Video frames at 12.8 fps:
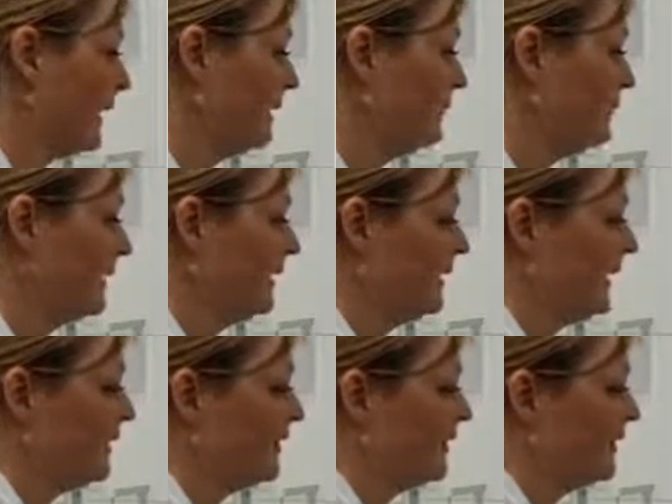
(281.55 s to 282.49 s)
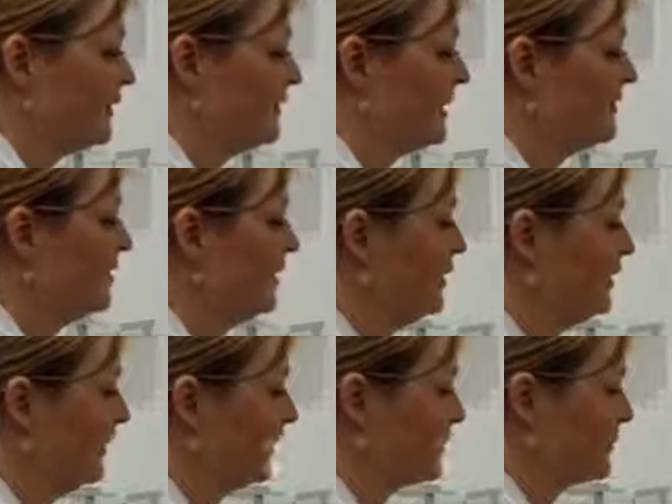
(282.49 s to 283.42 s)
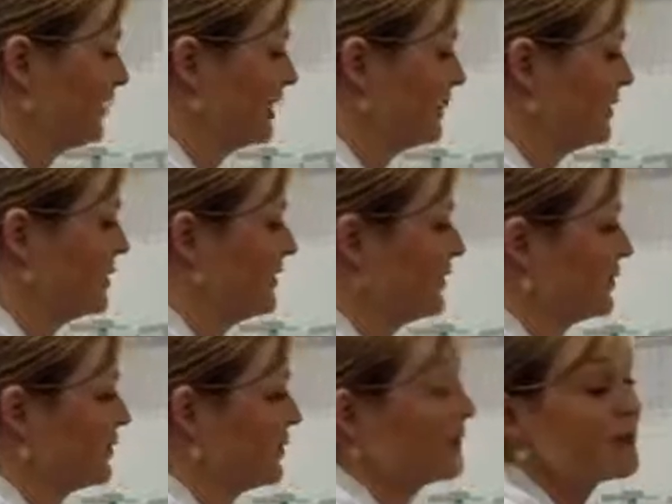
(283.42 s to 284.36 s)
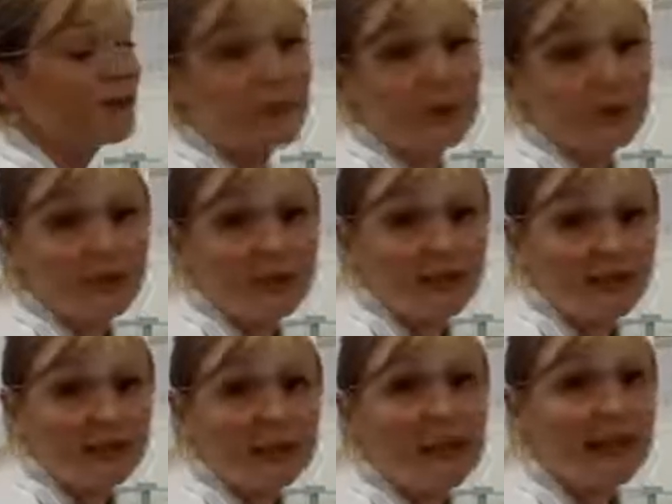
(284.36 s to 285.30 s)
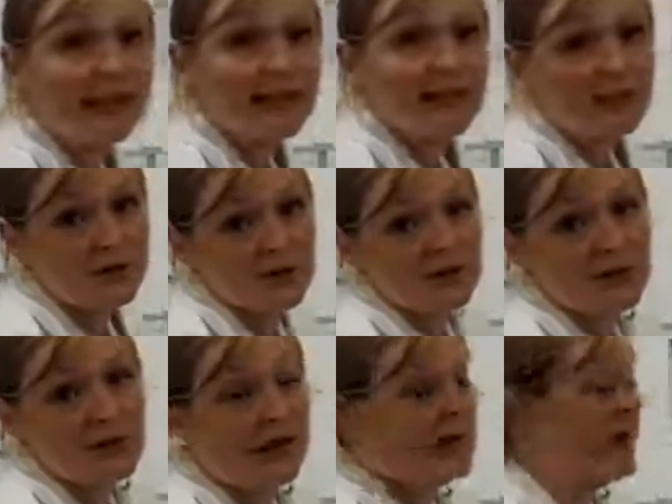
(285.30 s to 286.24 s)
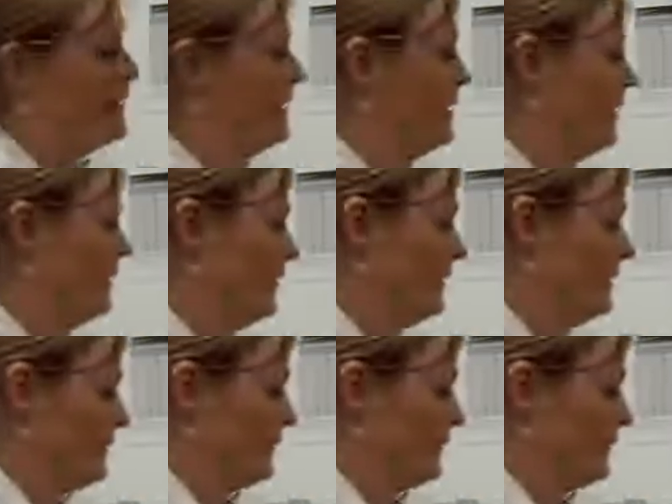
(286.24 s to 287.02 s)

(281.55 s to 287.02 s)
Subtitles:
Okay. Everything you save to the unit gets put up into this results folder here, and again, I'll show you that at the end of